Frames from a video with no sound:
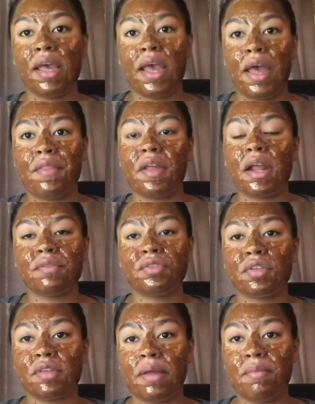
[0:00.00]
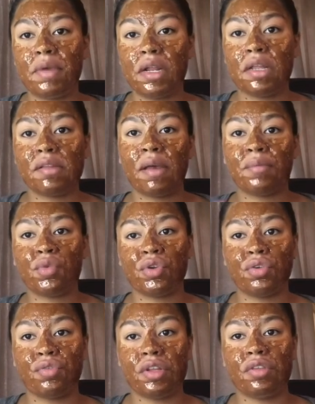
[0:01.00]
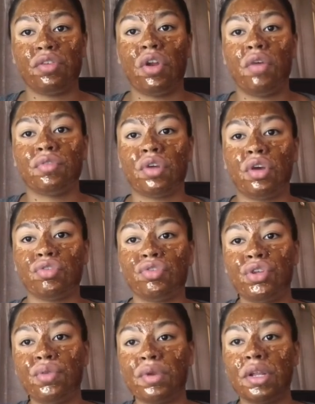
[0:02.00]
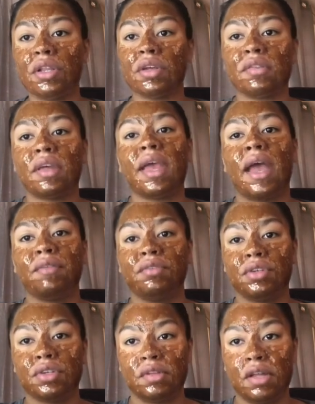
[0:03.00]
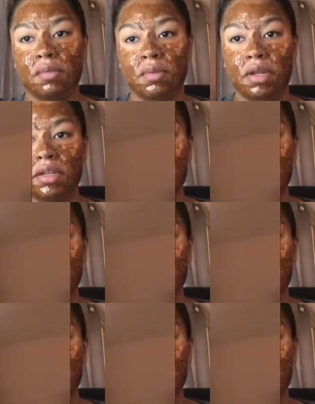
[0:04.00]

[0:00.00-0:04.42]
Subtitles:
And then after 10 minutes, I'm going to rinse it off. So I'll show you what it looks like after 10 minutes.